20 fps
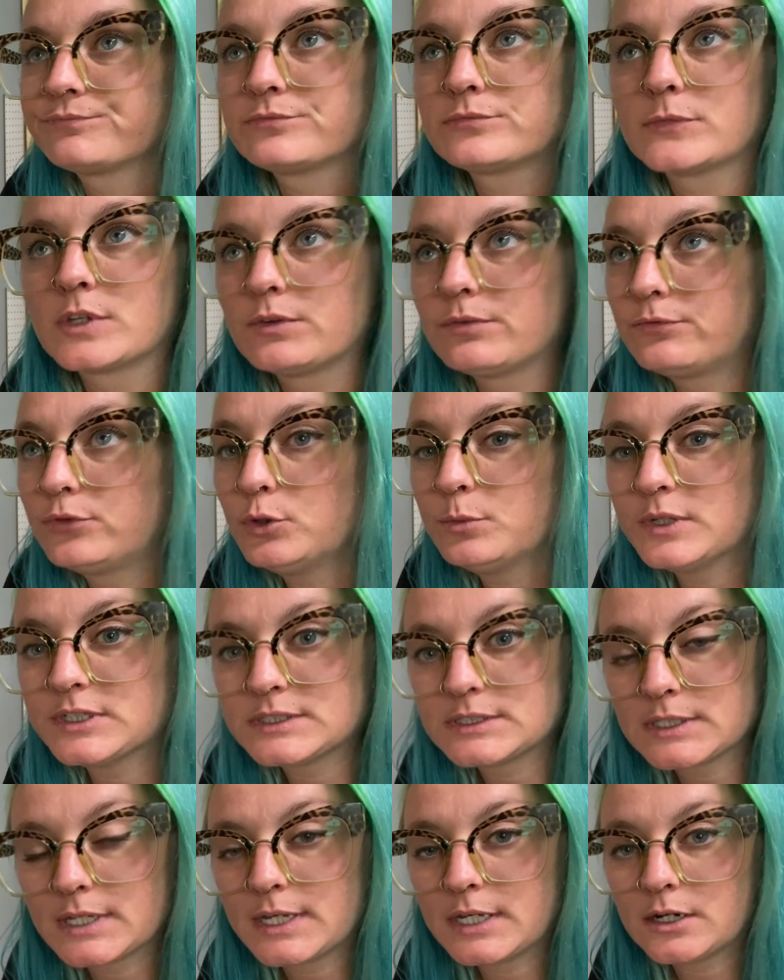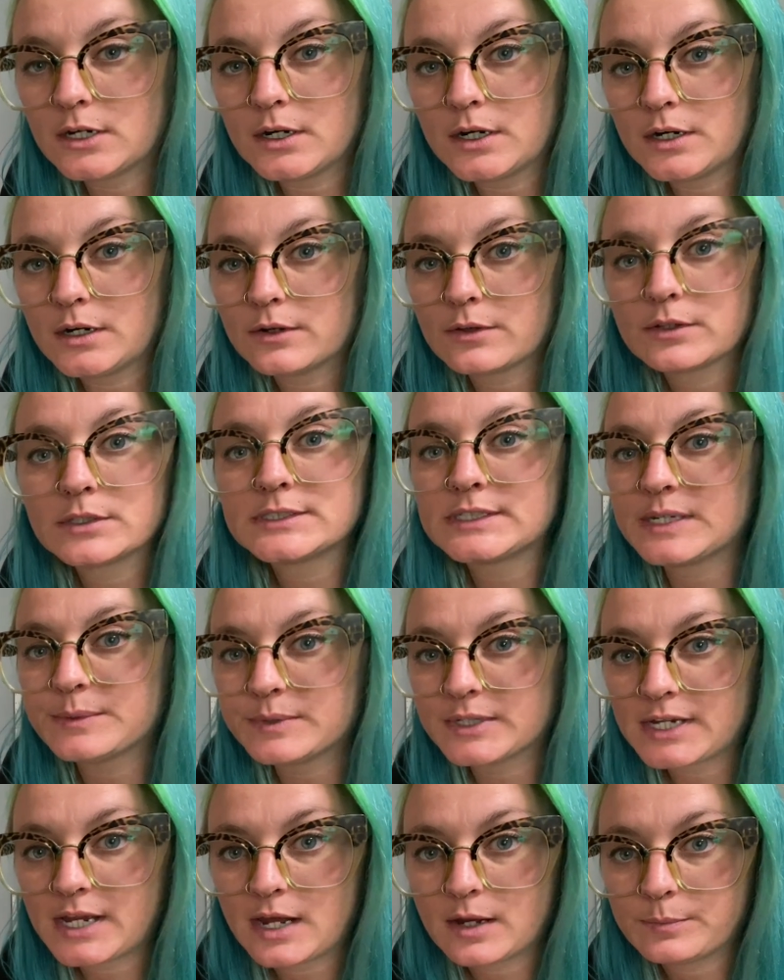A few months later, same
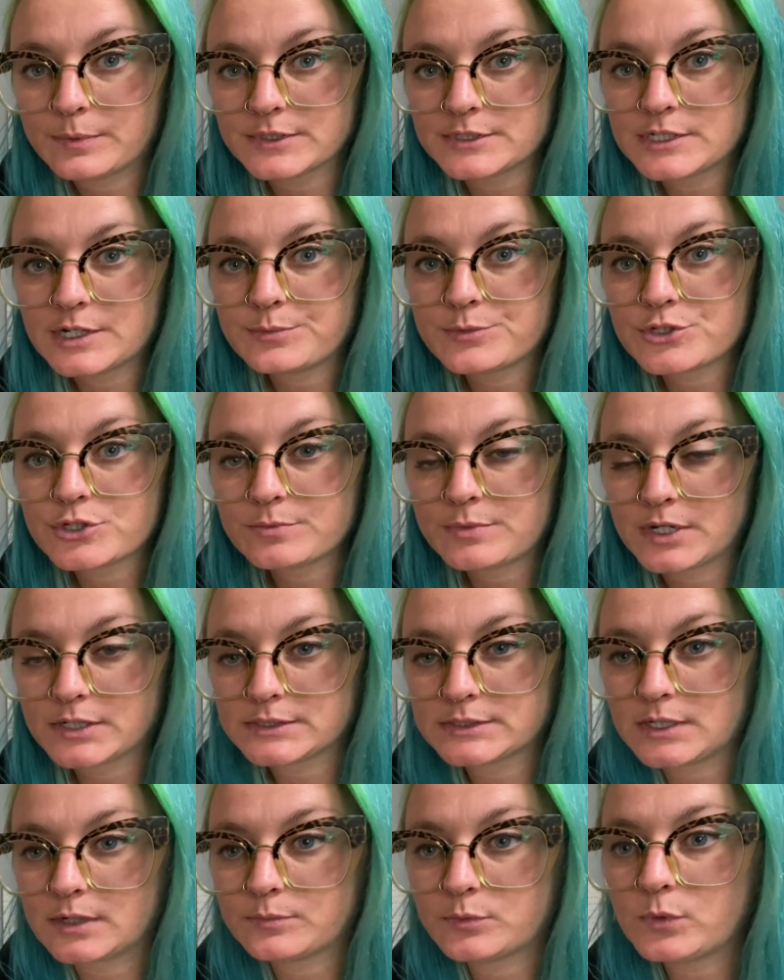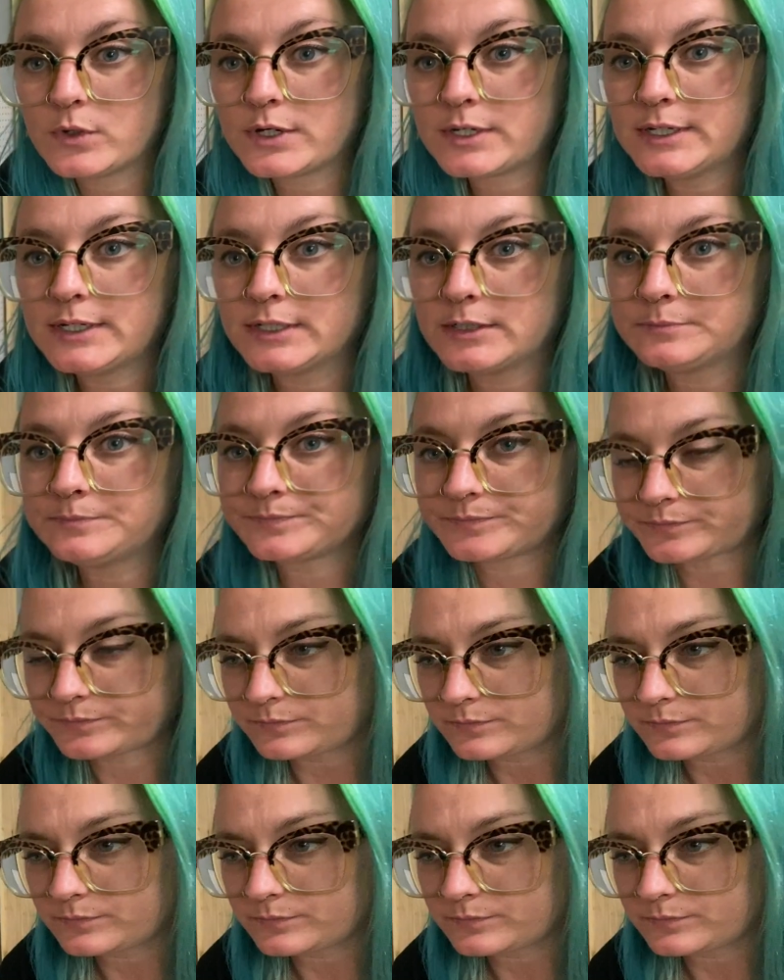thing happened. Temperature box stopped working.